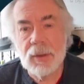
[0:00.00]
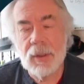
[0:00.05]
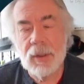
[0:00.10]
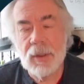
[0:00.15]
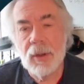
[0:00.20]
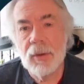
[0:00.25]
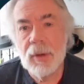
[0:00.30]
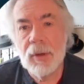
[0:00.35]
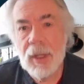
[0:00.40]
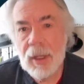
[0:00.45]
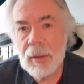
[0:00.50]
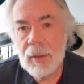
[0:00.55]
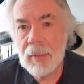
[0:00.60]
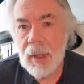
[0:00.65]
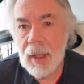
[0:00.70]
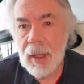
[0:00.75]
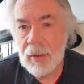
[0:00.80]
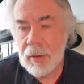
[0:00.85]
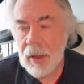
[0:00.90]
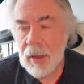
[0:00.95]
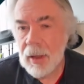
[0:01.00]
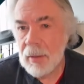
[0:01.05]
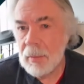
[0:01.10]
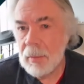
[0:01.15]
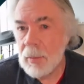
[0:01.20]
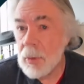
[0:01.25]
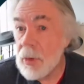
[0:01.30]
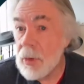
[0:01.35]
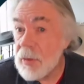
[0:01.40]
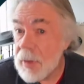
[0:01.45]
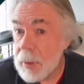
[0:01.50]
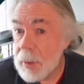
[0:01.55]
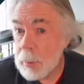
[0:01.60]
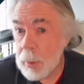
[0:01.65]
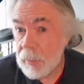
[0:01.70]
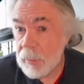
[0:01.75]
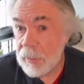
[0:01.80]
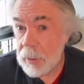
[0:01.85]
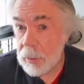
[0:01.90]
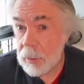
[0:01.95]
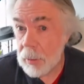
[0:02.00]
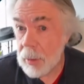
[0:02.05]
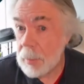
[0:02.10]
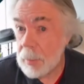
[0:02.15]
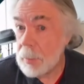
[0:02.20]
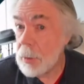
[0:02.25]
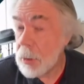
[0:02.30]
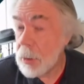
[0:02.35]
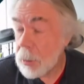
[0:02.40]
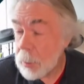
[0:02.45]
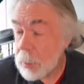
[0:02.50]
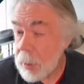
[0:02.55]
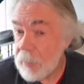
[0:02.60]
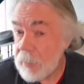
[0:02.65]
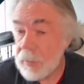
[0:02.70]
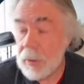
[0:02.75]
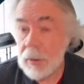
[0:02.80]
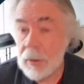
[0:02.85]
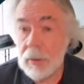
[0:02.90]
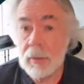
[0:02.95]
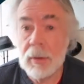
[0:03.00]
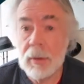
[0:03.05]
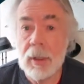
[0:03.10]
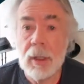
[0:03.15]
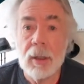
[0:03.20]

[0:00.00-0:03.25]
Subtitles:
So a movie review, a book review,